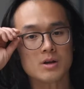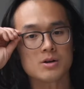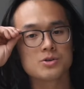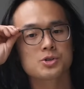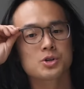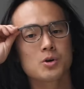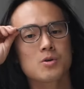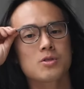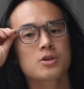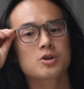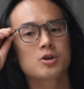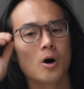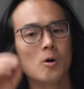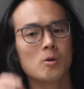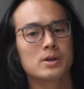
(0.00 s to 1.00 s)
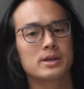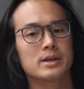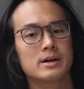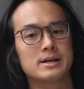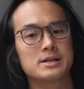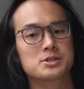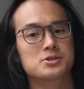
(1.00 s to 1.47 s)
So the goal
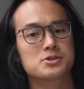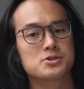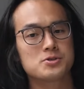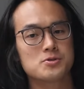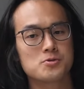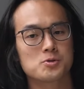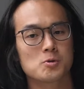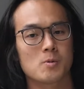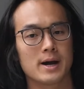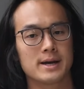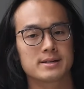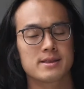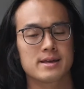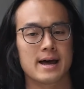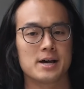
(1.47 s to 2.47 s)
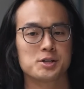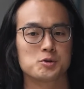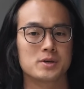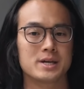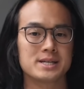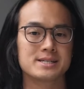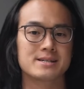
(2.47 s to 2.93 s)
here is to use a weight that has
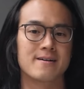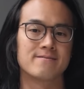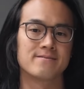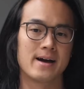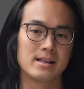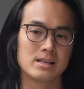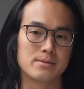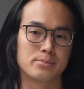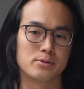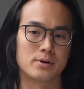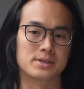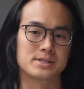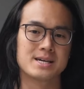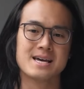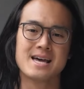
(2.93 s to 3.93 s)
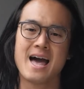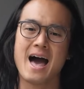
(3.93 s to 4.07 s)
you hitting a failure point